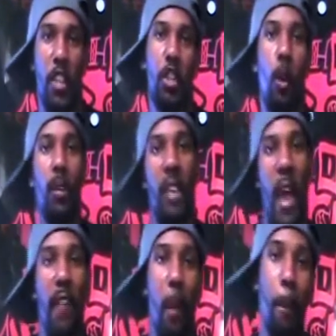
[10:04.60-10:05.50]
Is
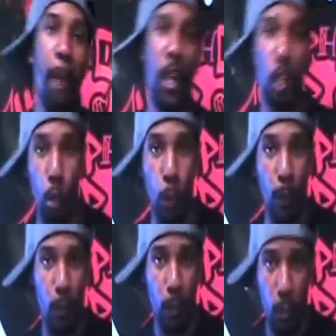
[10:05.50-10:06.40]
going to have a
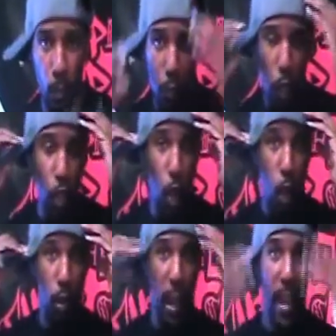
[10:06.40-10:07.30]
bundle,
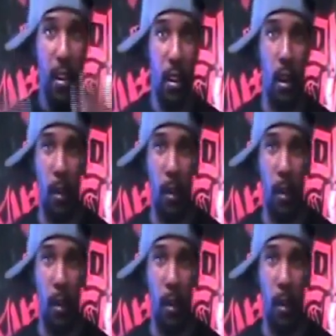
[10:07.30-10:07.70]
you know, like